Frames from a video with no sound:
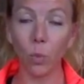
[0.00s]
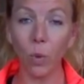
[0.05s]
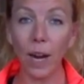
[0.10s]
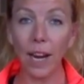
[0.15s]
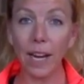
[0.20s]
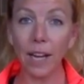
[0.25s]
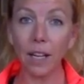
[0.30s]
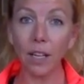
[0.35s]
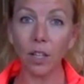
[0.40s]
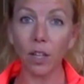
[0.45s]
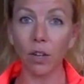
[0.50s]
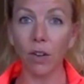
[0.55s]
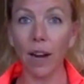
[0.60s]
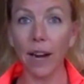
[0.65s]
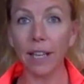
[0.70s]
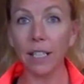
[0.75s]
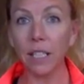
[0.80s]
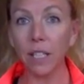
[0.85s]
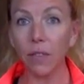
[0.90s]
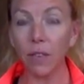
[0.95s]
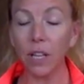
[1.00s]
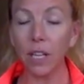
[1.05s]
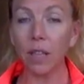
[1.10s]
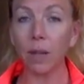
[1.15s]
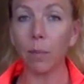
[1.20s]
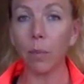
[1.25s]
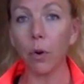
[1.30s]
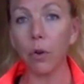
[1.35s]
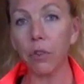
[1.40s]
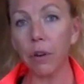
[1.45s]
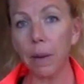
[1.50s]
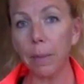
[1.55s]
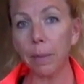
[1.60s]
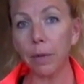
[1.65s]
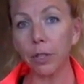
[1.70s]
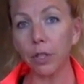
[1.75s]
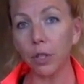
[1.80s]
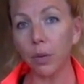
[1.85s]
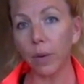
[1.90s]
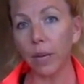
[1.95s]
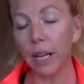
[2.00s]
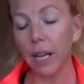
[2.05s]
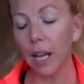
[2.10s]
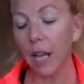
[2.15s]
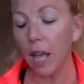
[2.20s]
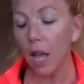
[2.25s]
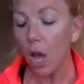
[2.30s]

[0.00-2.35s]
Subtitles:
weight, your activity, the program you're doing,